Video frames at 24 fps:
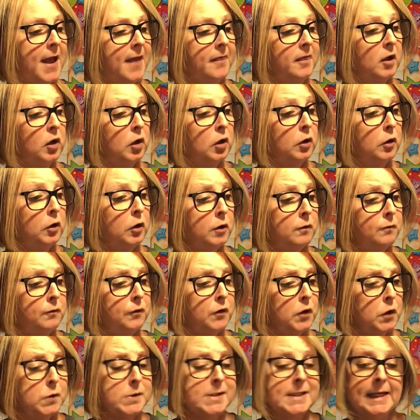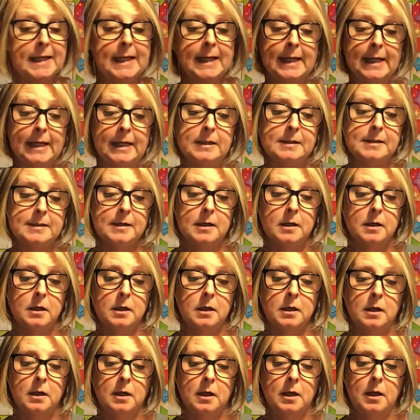and the good food to eat?
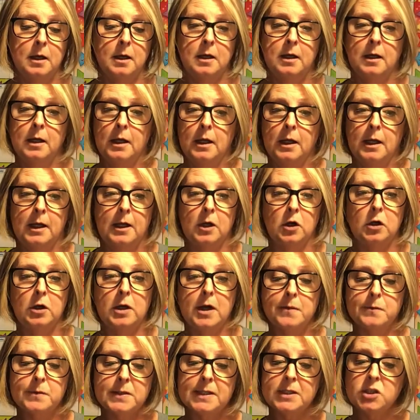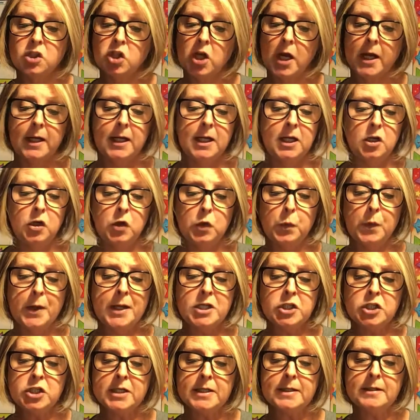Here comes a shiny new
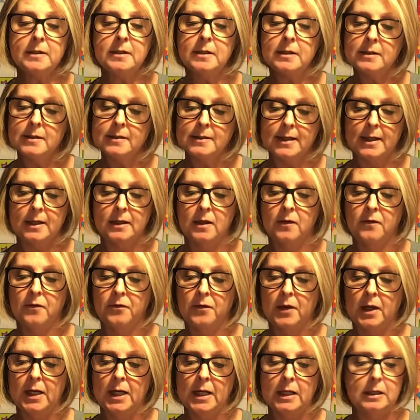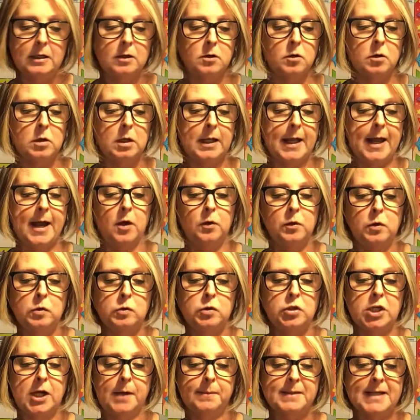engine, said the funny little clown who
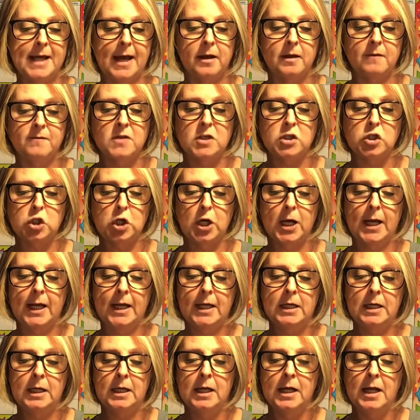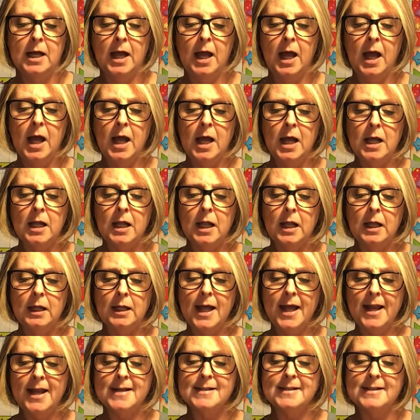jumped out of the train.
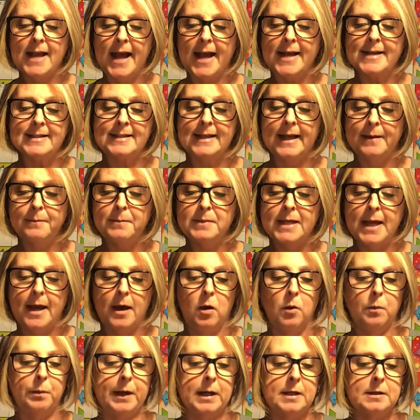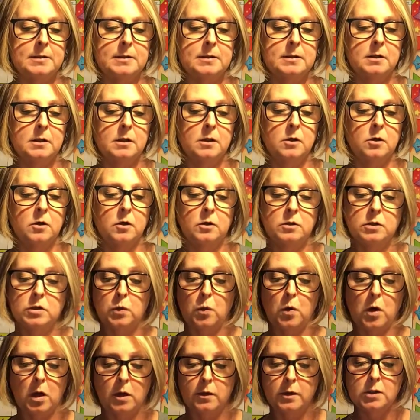Let us ask him to help us.
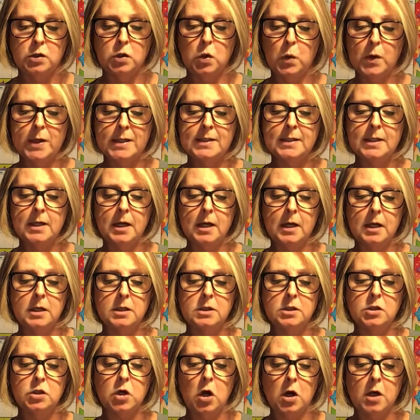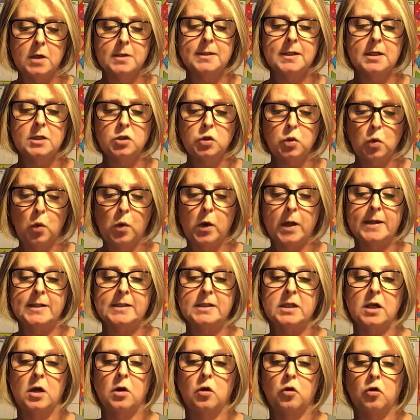So all the doys, dolls and
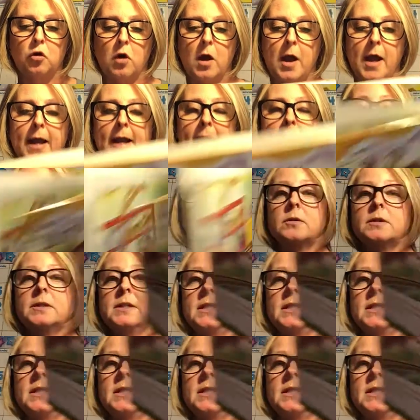toys cried out